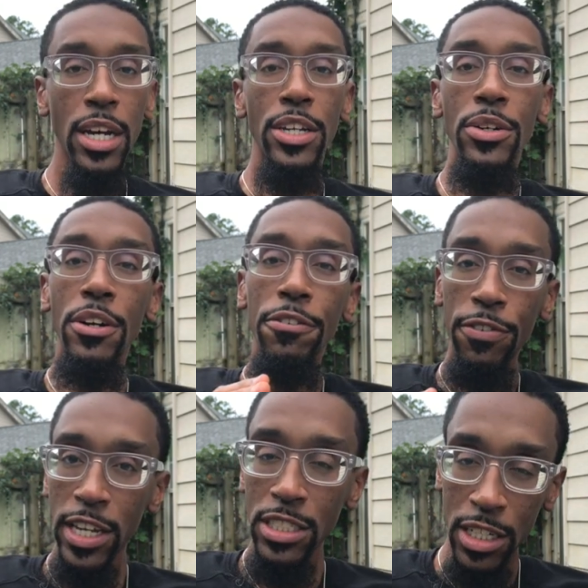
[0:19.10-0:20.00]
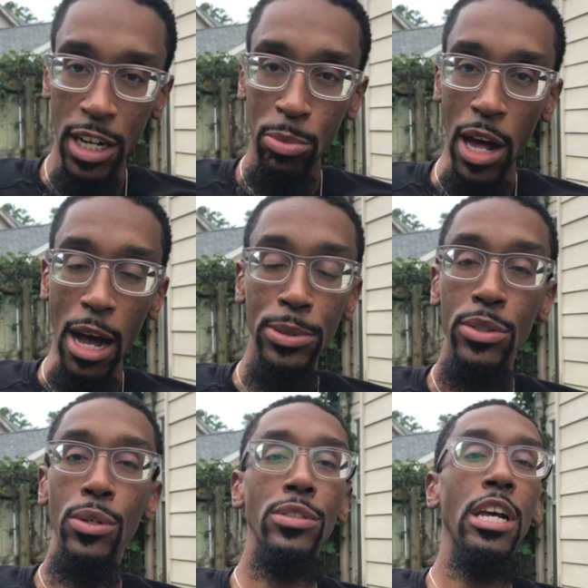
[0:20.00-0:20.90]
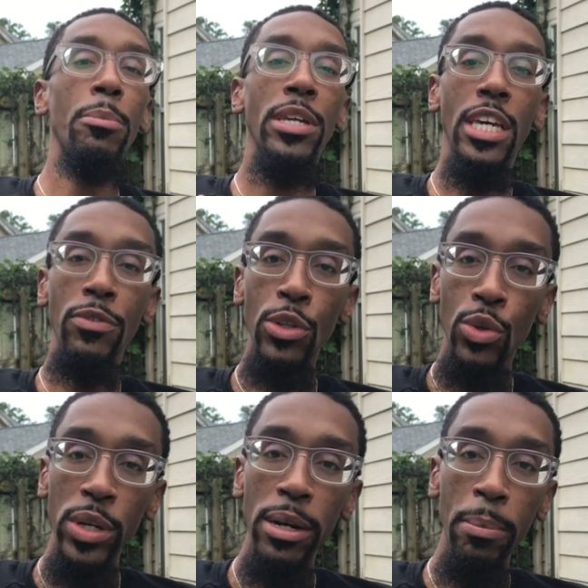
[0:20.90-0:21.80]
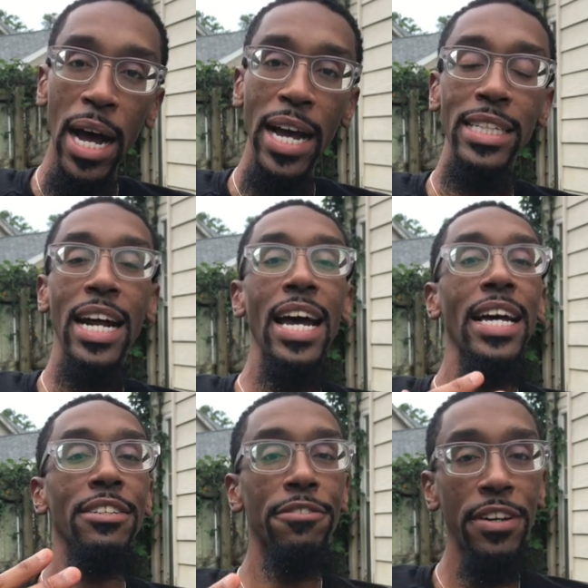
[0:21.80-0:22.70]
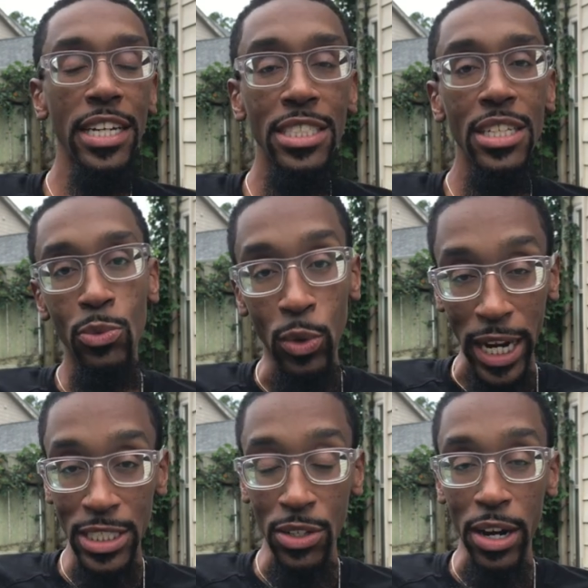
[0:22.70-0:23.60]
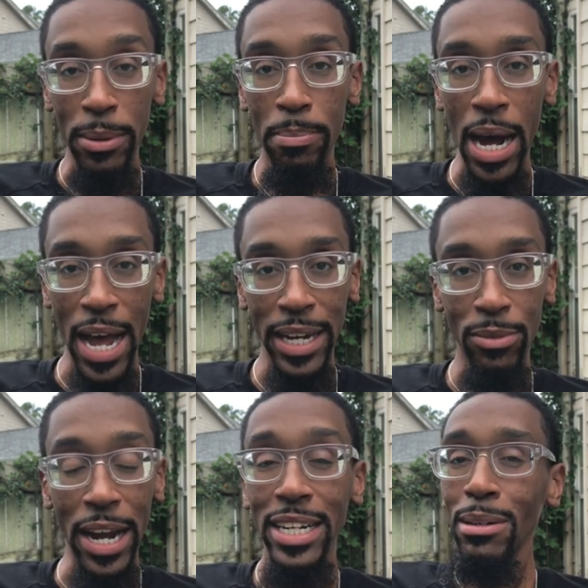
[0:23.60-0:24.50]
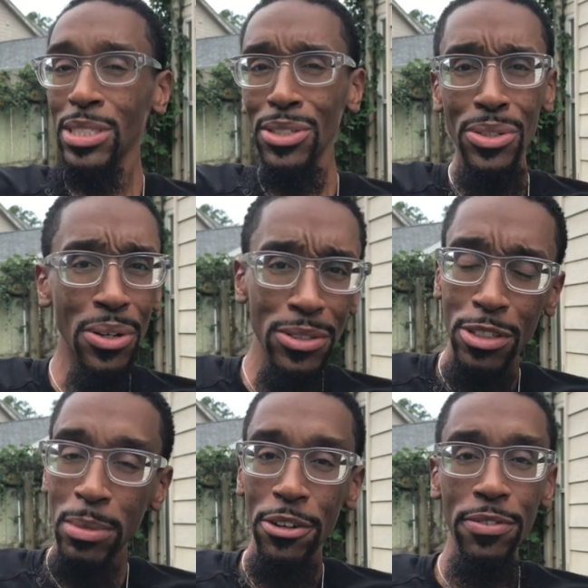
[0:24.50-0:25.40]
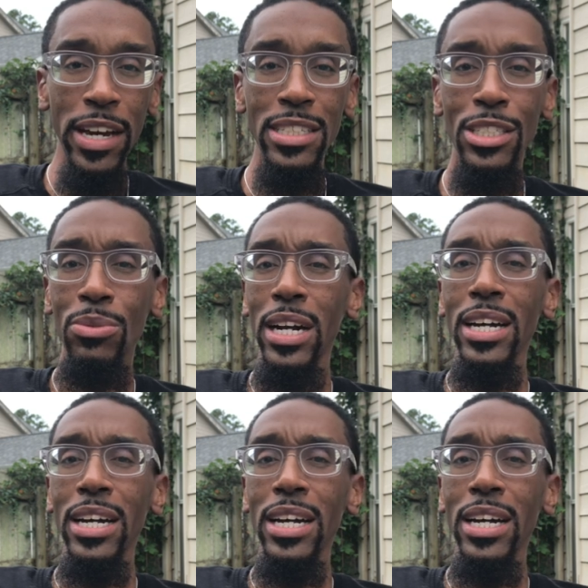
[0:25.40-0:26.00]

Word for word: You're gonna face a couple obstacles. I'm gonna give you three of mine that I had to face when I started mine, right? And I'm still going through my phases, right?